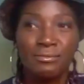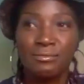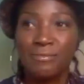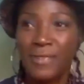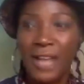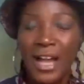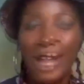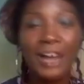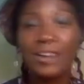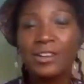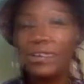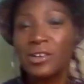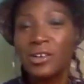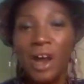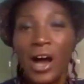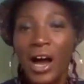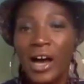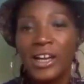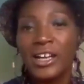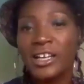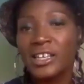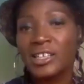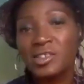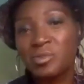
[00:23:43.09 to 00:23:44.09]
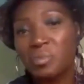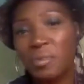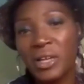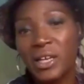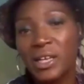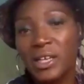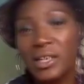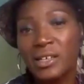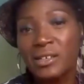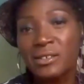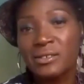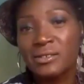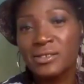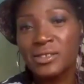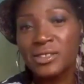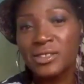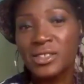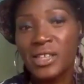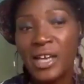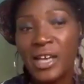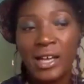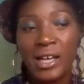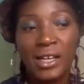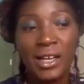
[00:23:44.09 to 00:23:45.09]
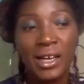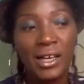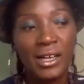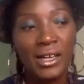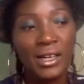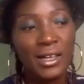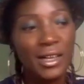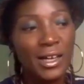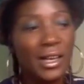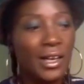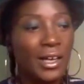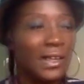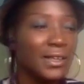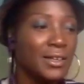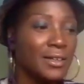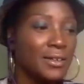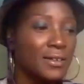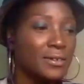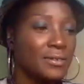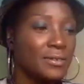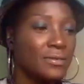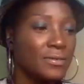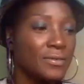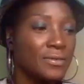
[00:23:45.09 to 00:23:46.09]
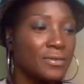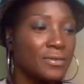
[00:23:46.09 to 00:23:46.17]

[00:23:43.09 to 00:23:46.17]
I don't know how to explain it, just had like a kind of